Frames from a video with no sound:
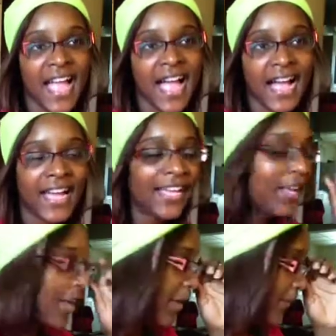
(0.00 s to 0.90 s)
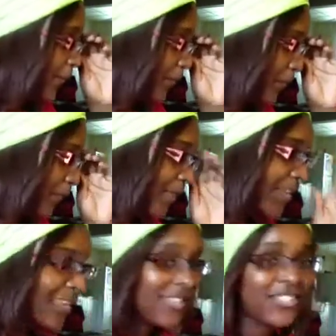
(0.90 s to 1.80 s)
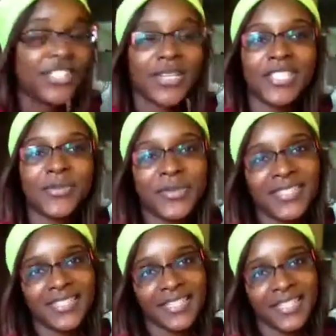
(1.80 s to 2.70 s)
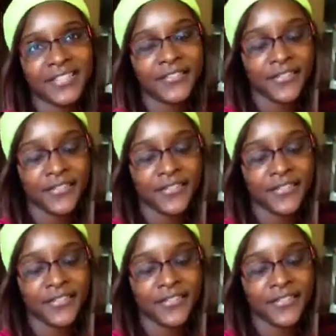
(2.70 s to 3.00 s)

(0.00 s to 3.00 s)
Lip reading: Hi, so I just wanted to give